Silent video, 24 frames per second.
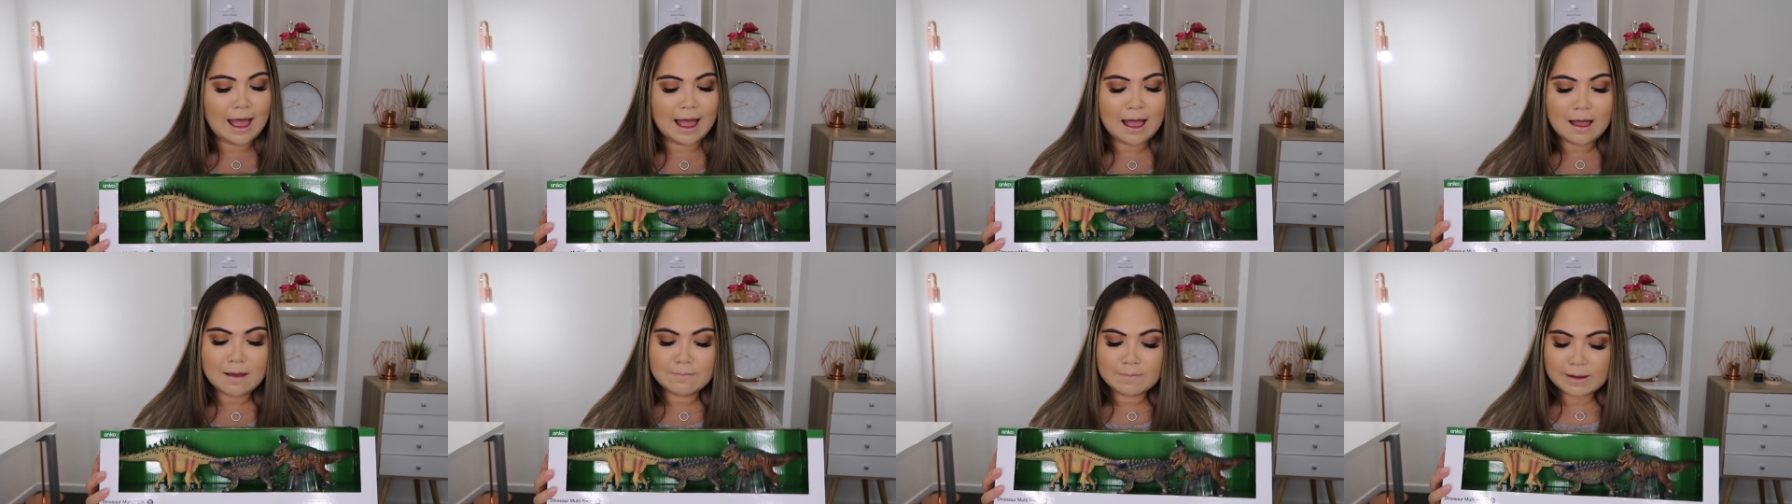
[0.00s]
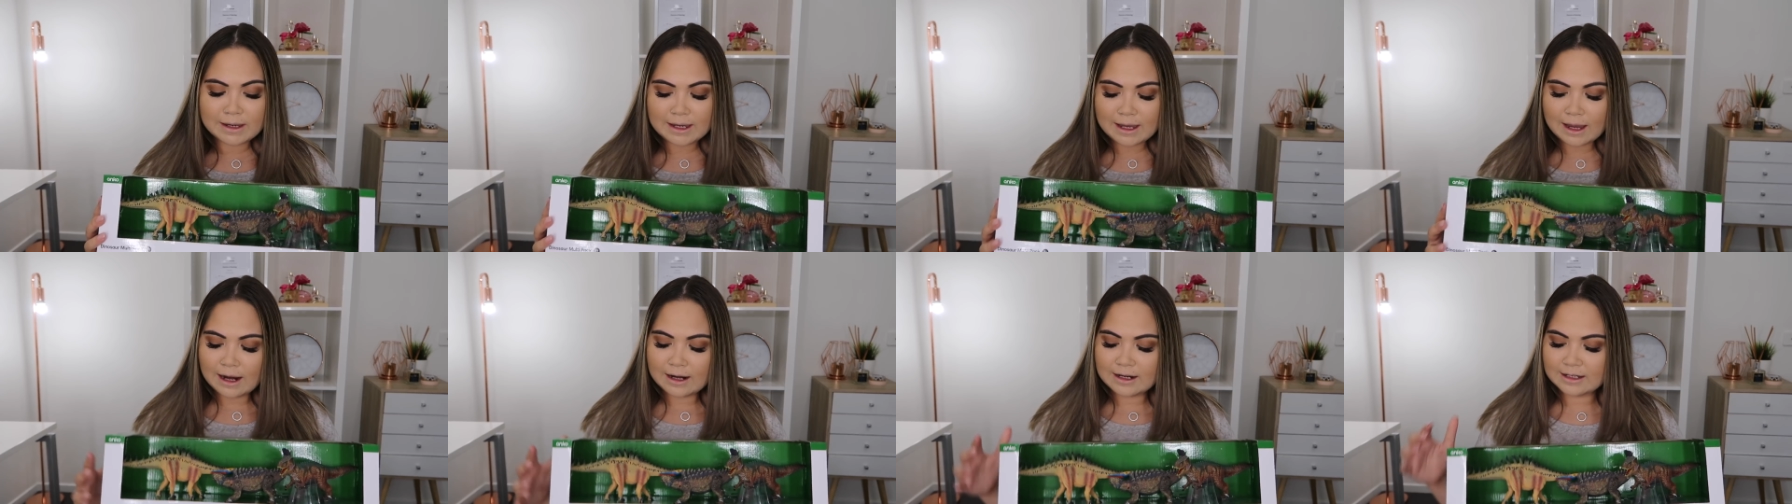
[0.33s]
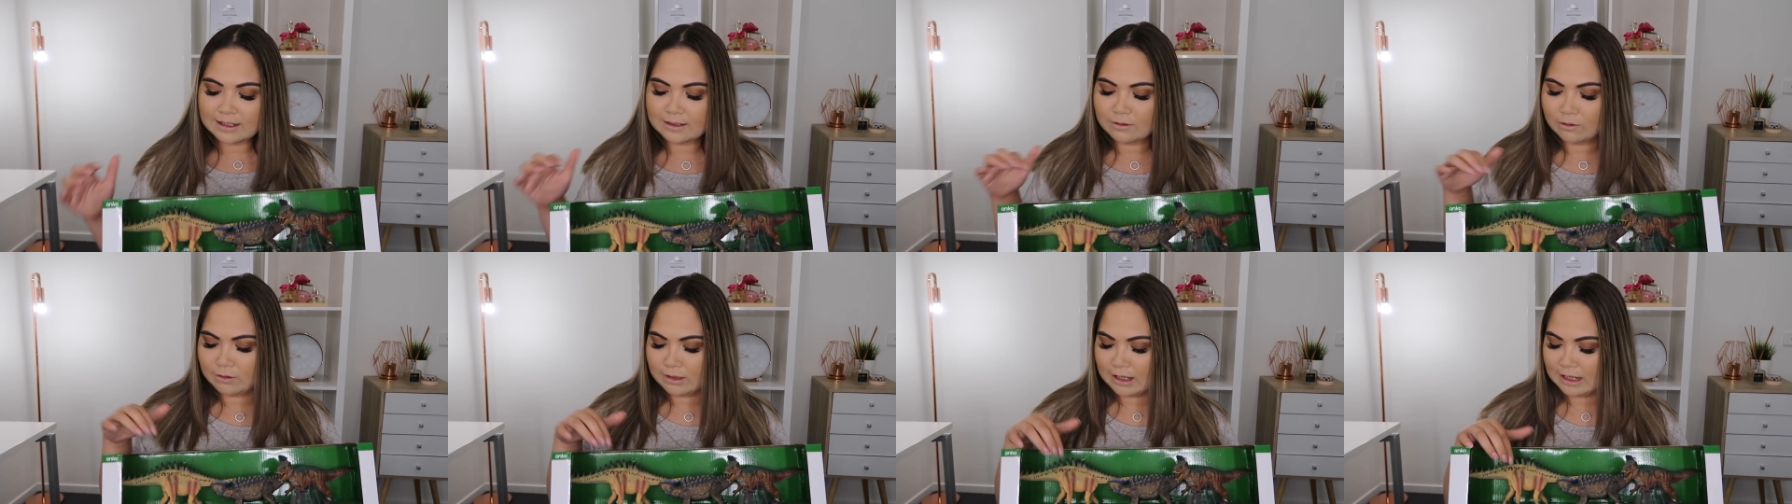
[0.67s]
Um, but yeah, I
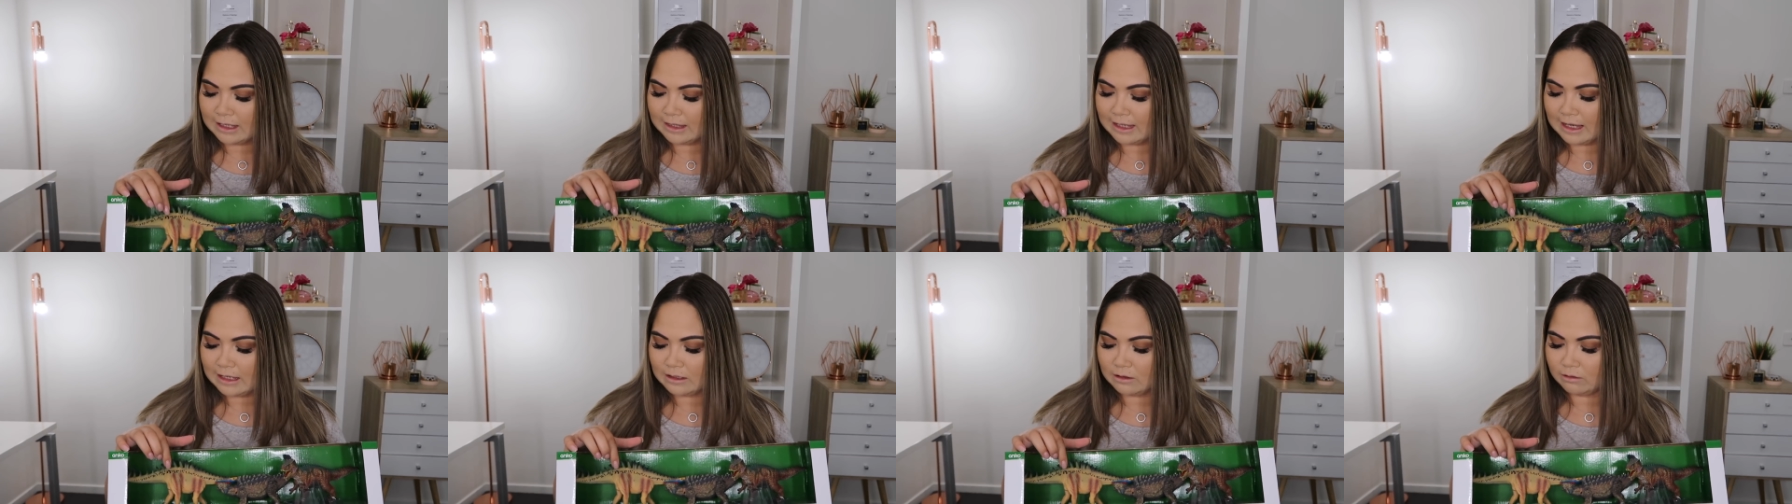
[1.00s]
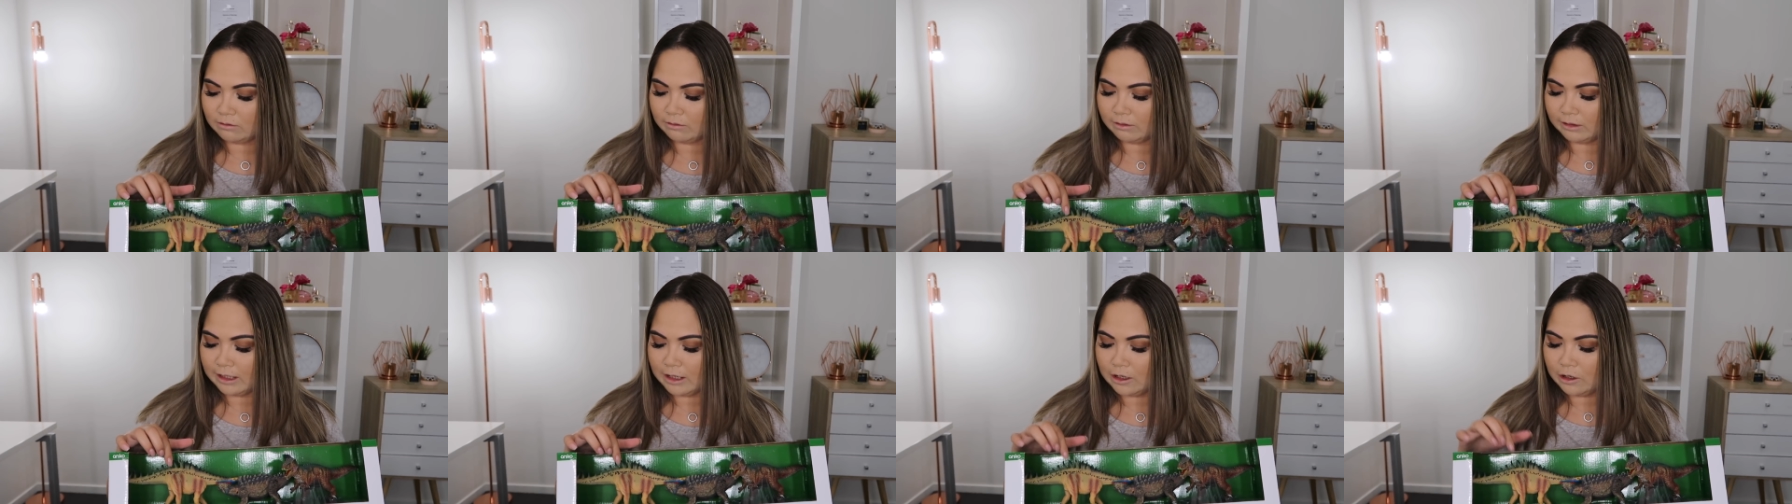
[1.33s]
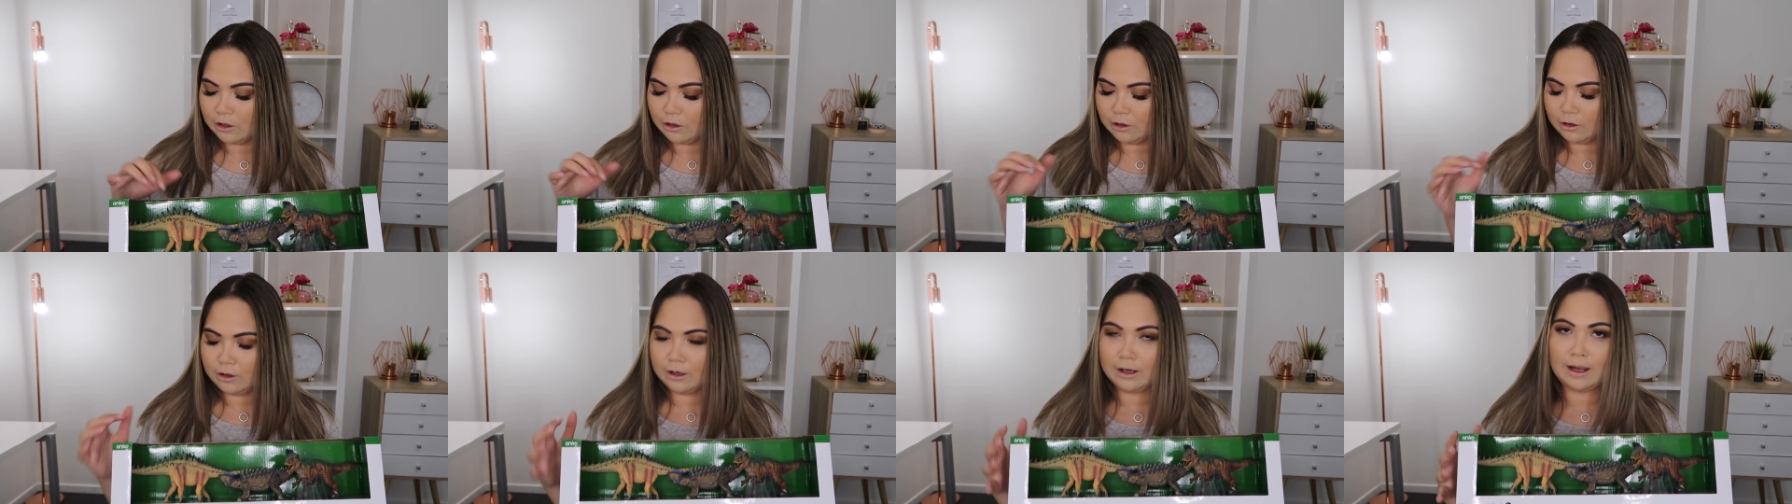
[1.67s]
just thought that these are really
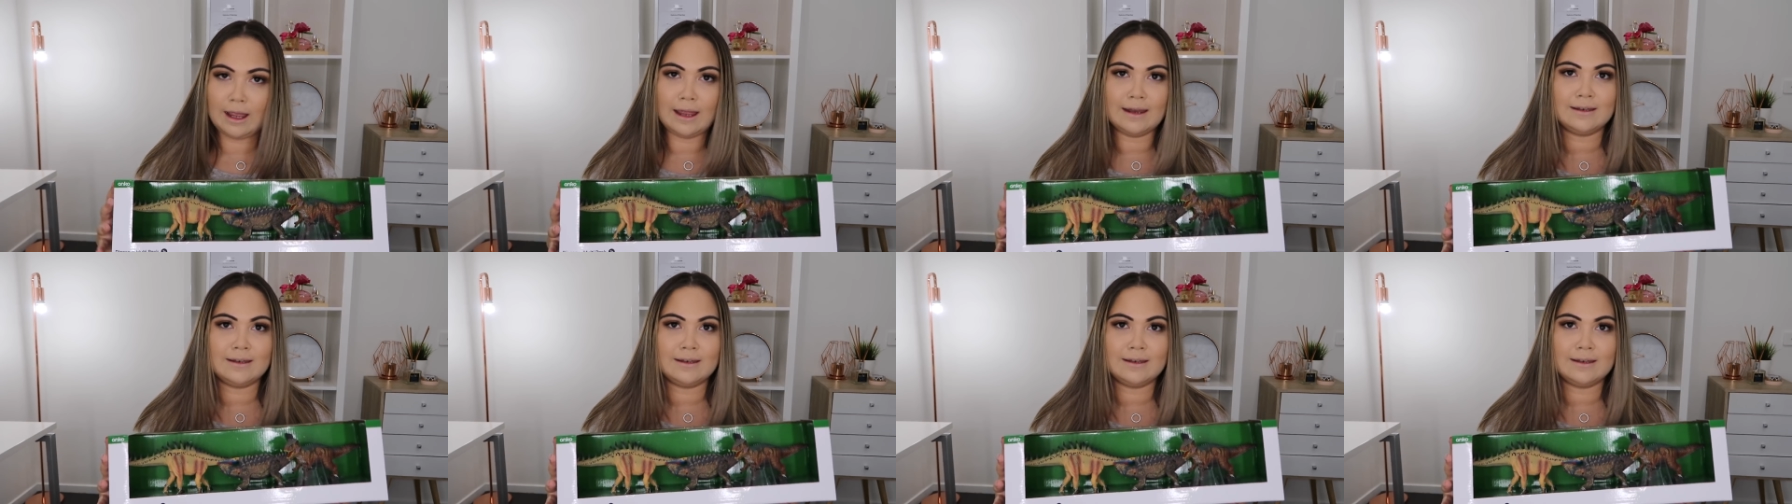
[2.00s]
cute